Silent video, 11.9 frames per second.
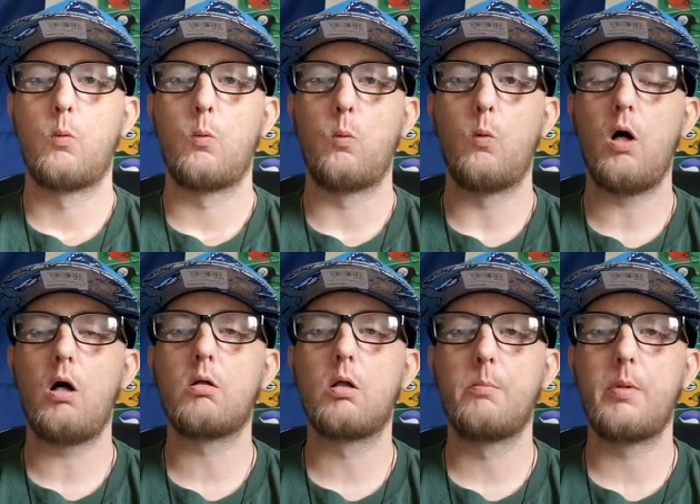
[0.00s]

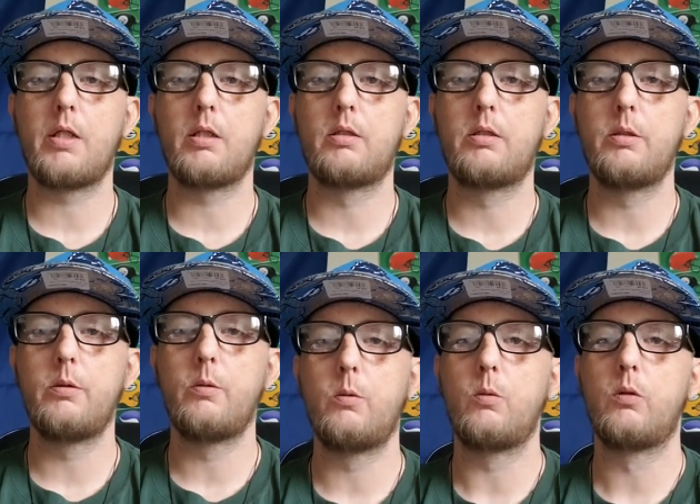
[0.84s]
Welcome
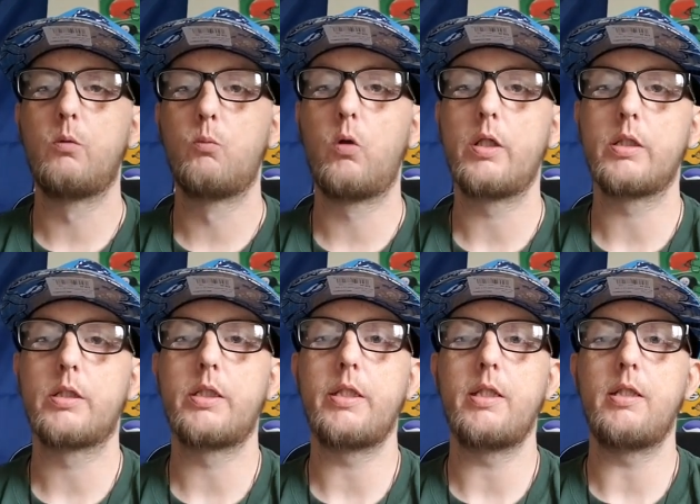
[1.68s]
into Wing
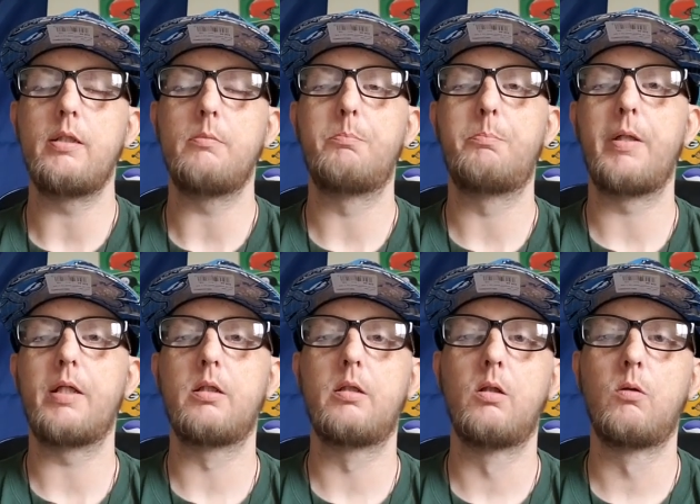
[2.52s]
T
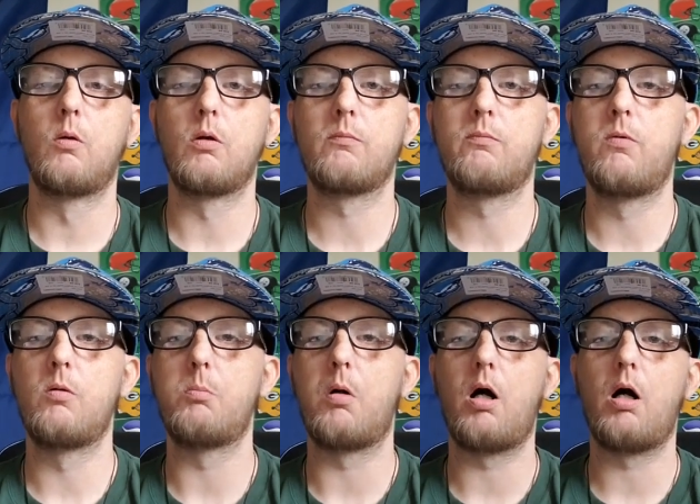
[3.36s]
Big North
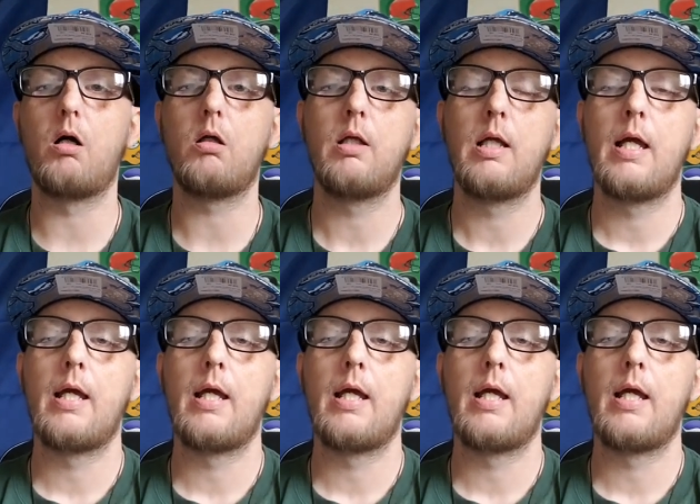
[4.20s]
Football,